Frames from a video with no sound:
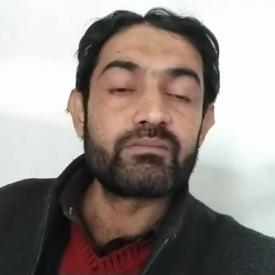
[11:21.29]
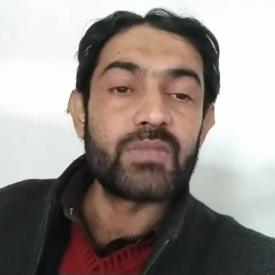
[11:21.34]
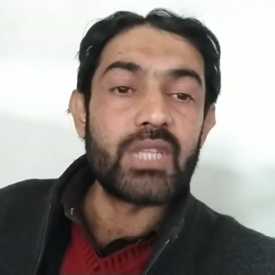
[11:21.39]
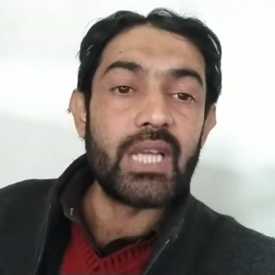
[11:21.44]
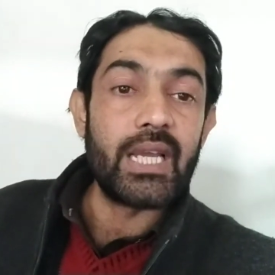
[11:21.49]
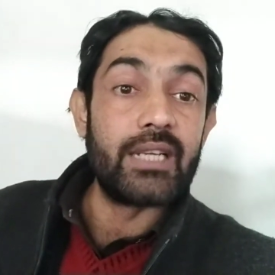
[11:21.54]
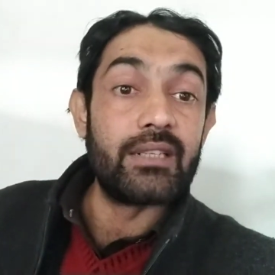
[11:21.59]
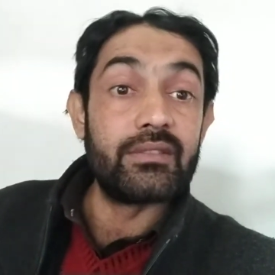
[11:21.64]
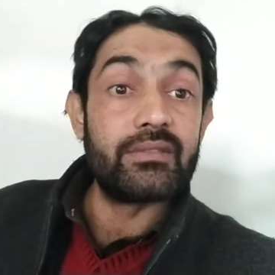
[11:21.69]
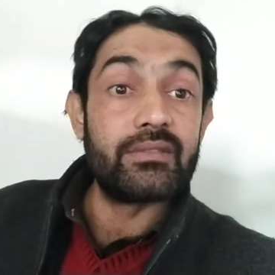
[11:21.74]

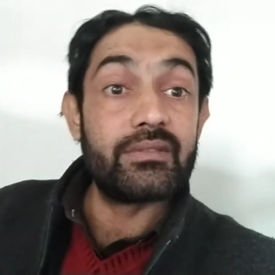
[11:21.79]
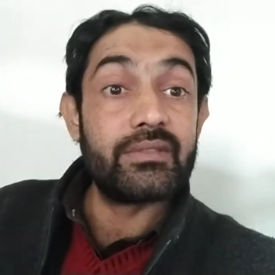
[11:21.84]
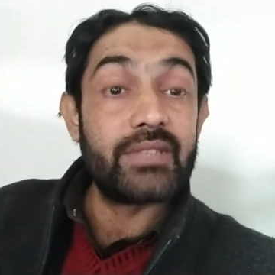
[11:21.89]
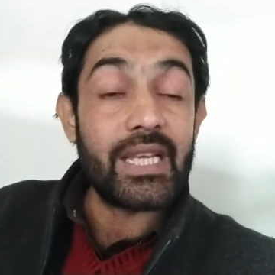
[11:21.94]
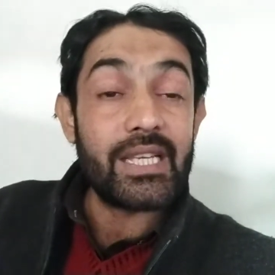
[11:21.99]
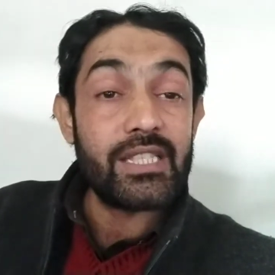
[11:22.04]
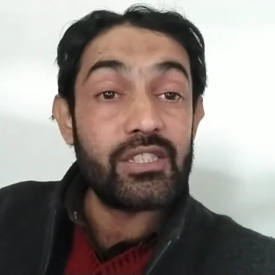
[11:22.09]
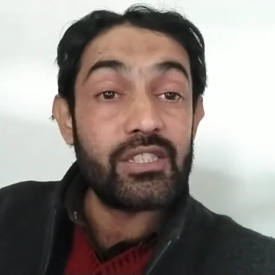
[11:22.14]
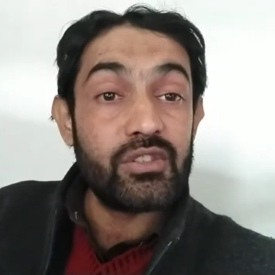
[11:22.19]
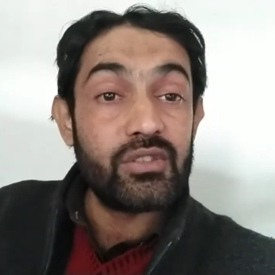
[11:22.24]
and
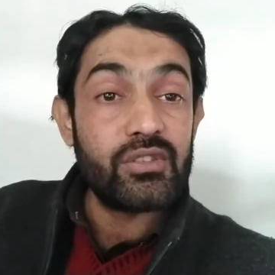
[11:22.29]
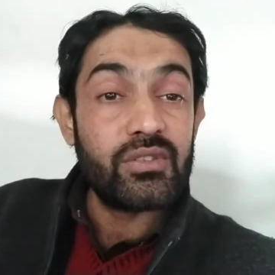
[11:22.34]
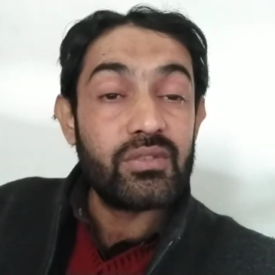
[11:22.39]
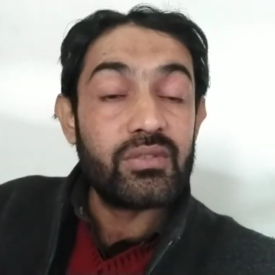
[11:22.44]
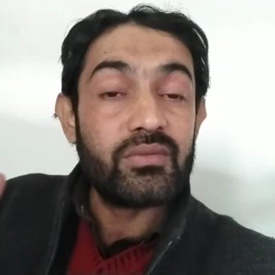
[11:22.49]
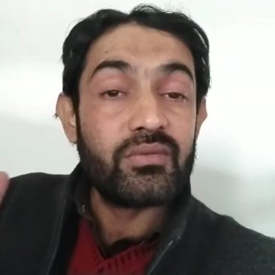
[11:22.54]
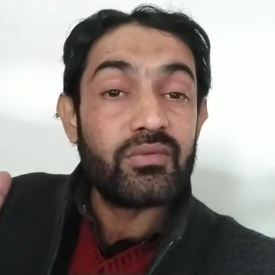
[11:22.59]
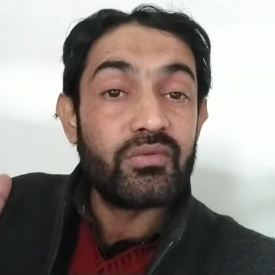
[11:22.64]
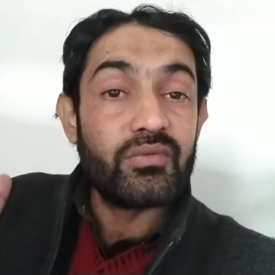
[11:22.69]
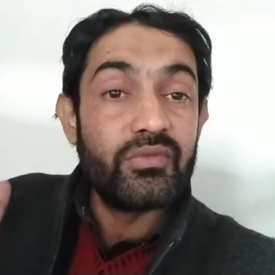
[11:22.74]
test
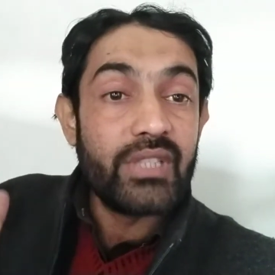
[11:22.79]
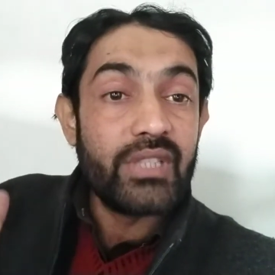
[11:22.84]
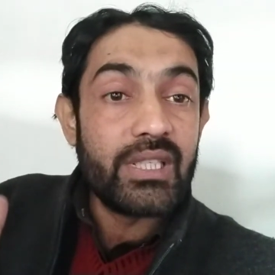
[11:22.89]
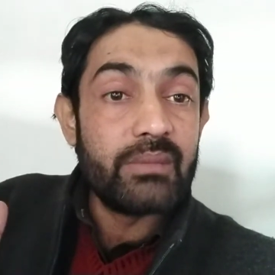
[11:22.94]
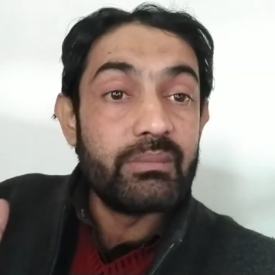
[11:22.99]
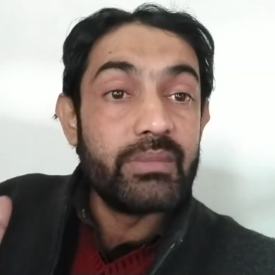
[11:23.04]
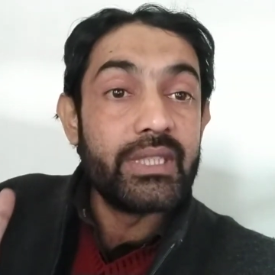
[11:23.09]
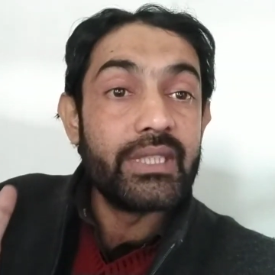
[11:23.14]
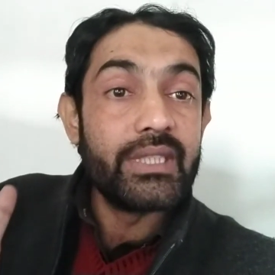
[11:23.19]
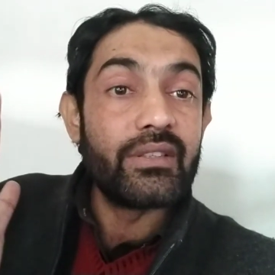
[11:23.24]
will
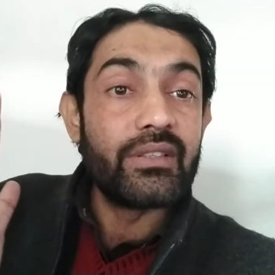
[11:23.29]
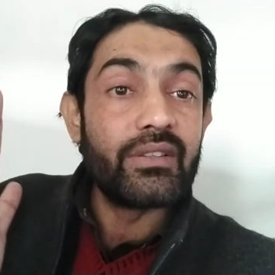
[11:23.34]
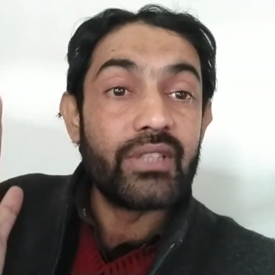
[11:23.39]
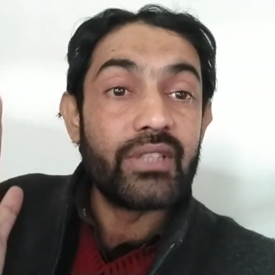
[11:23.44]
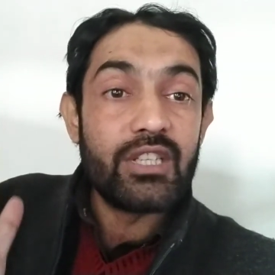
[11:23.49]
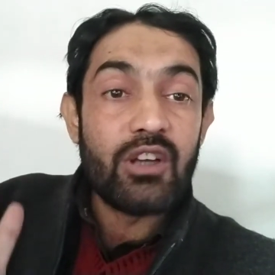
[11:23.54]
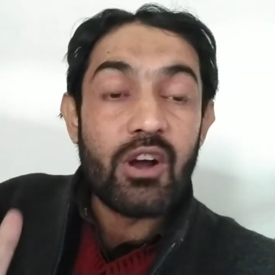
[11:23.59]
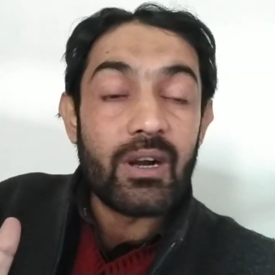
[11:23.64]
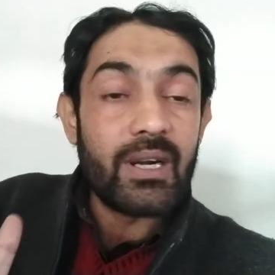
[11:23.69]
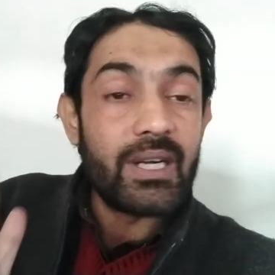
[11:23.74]
be
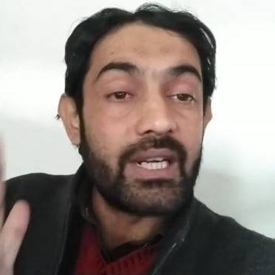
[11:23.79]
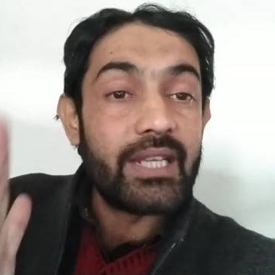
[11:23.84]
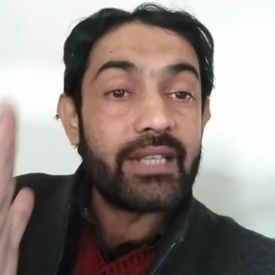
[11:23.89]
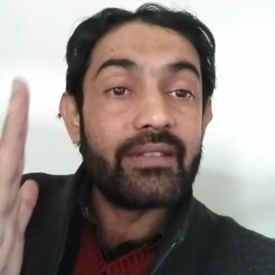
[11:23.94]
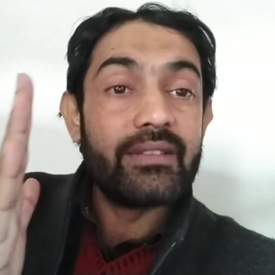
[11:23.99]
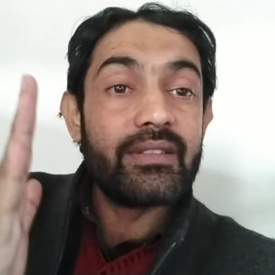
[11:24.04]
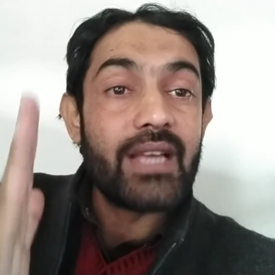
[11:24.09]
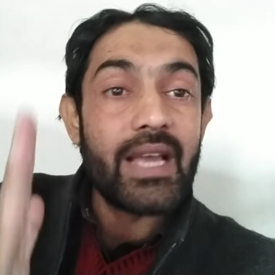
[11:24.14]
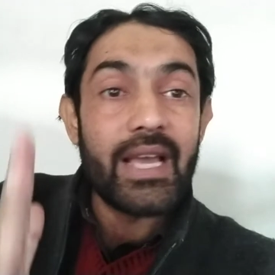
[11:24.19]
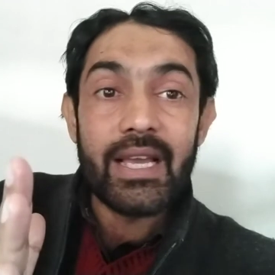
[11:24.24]
regarded
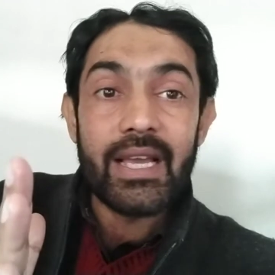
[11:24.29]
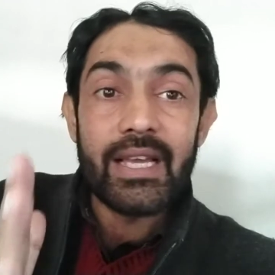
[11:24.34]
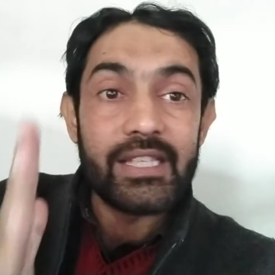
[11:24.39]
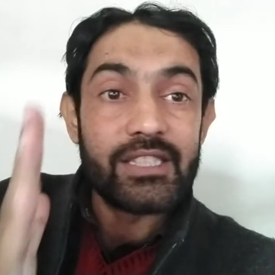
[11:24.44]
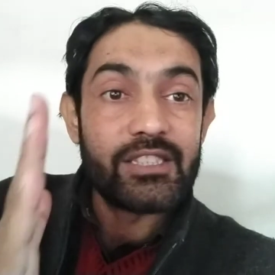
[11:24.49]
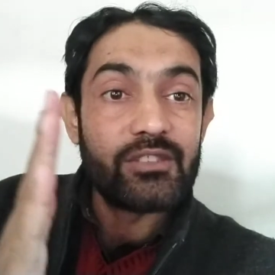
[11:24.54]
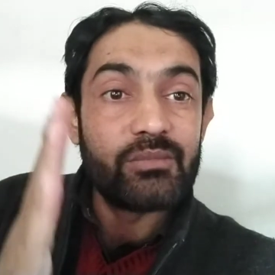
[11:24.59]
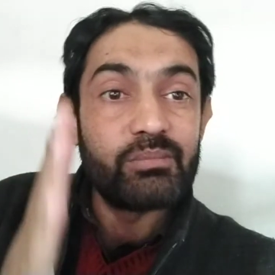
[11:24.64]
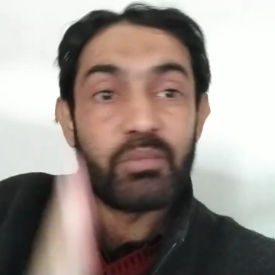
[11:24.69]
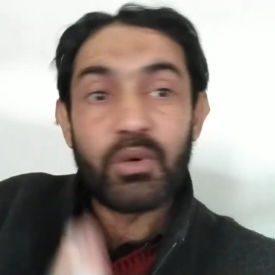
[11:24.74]

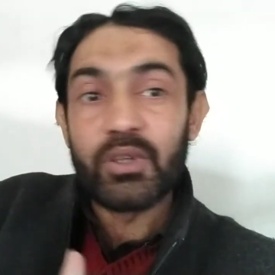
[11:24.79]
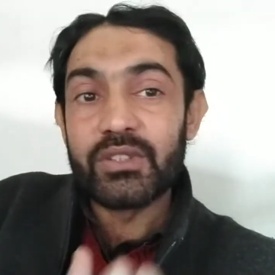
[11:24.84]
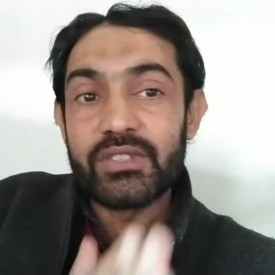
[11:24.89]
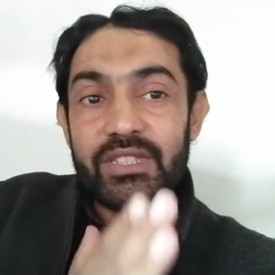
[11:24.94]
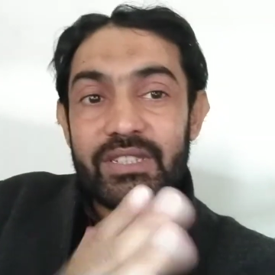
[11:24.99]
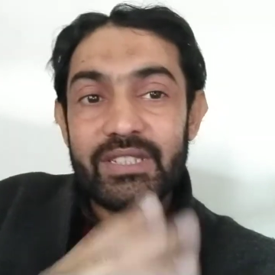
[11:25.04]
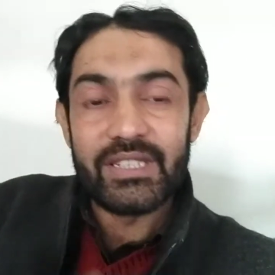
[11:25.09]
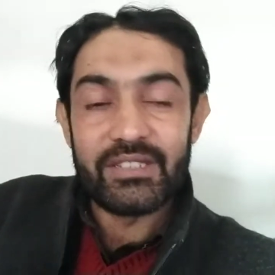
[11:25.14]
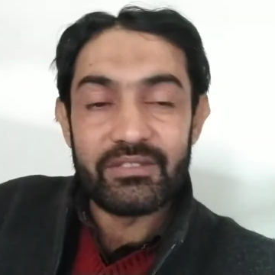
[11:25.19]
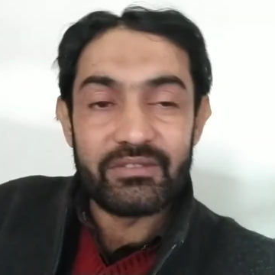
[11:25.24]
as
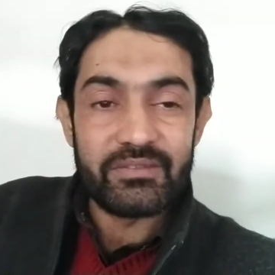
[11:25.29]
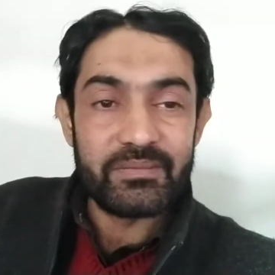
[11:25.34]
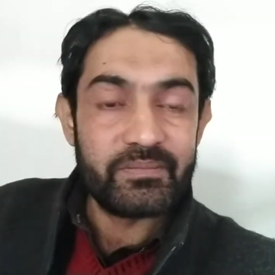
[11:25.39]
positive.